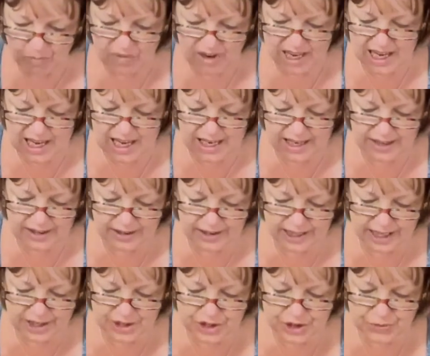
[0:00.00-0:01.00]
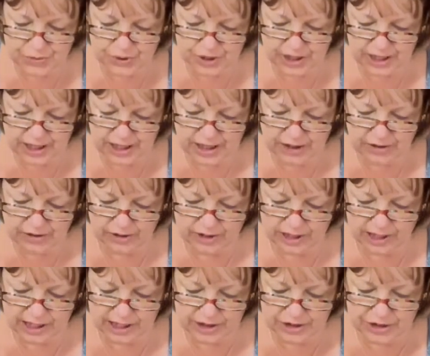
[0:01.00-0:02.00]
in as you work along.
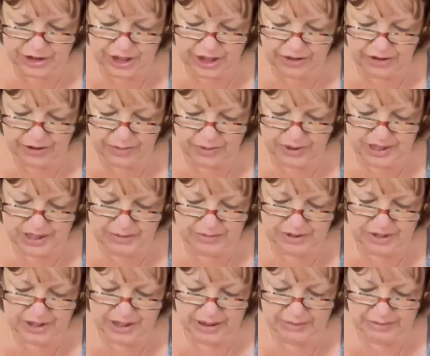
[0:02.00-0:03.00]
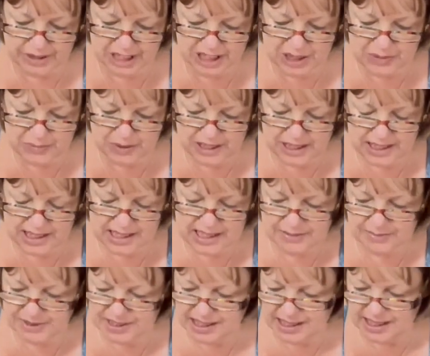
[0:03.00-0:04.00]
I'll show you what I'm doing. I'm going to speed it
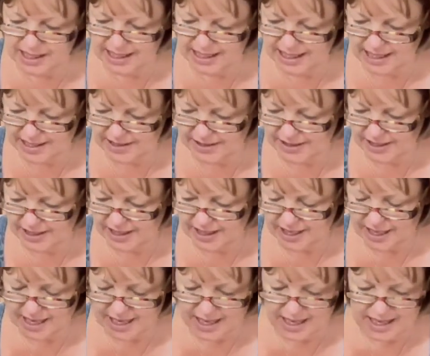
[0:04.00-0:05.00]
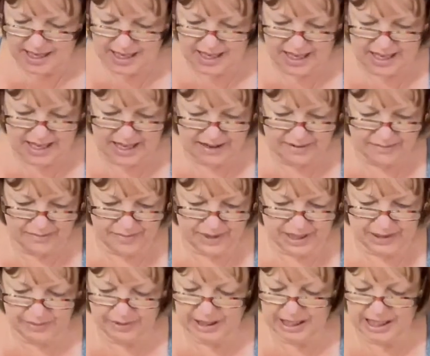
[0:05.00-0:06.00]
up slightly, but
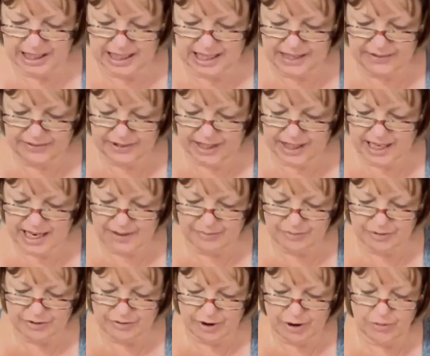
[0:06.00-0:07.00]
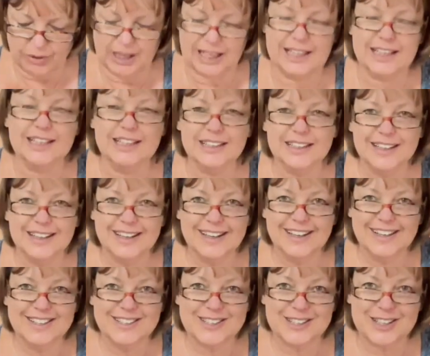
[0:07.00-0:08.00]
I'm going to leave the camera rolling
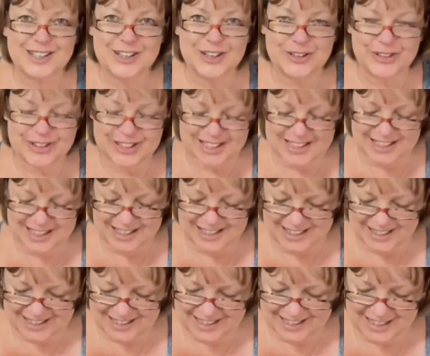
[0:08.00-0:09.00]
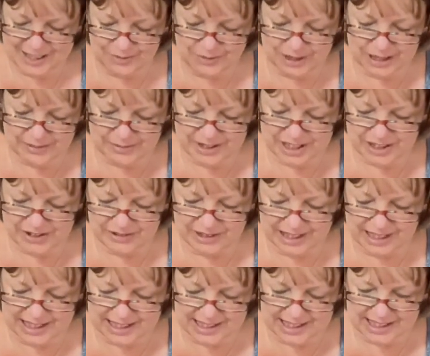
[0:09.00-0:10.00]
so that you can see what I'm doing
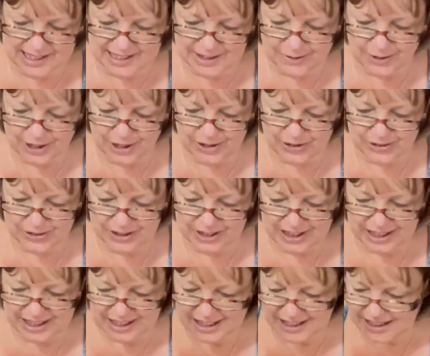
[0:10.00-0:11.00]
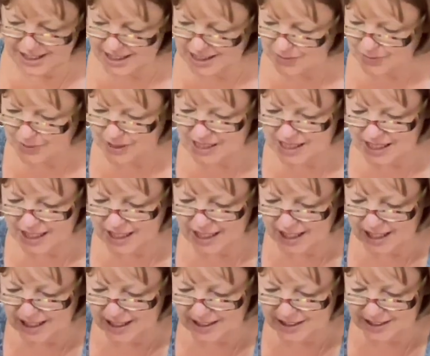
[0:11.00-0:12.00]
as I sew along this
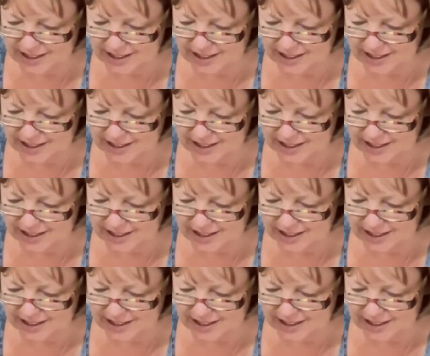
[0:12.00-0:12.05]
particular